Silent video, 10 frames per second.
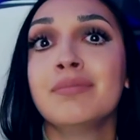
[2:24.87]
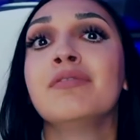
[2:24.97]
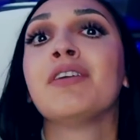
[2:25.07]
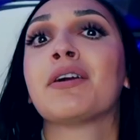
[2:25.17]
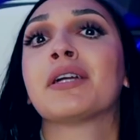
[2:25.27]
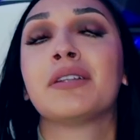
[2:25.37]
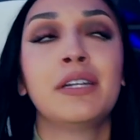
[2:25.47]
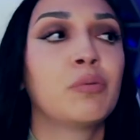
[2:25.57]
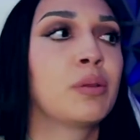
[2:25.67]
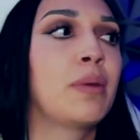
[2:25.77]
very
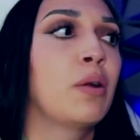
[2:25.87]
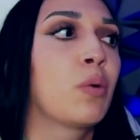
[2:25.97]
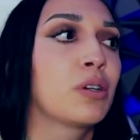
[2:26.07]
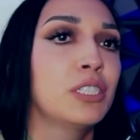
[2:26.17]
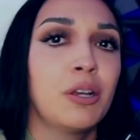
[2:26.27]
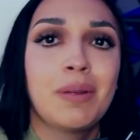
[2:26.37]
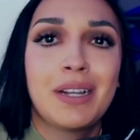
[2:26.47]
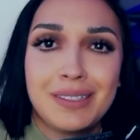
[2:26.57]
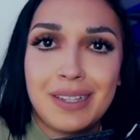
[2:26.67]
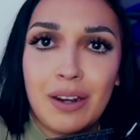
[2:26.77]
clean with my words here
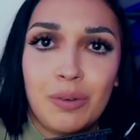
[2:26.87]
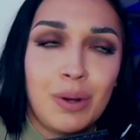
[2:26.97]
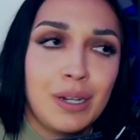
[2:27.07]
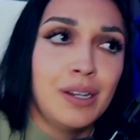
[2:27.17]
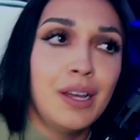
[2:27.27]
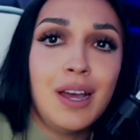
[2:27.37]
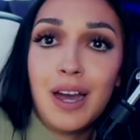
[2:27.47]
because I don't want to